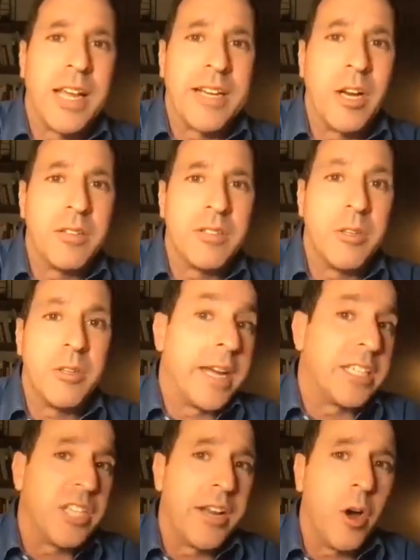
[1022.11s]
like
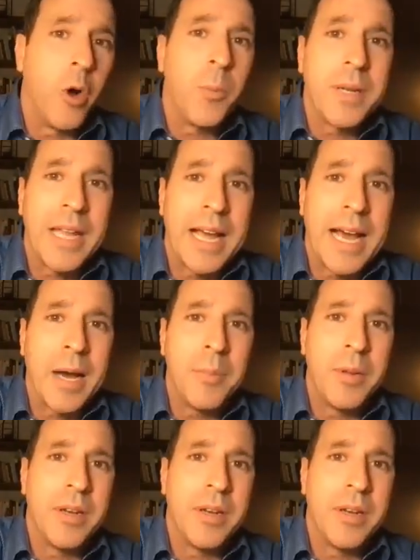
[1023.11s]
UHN Open Lab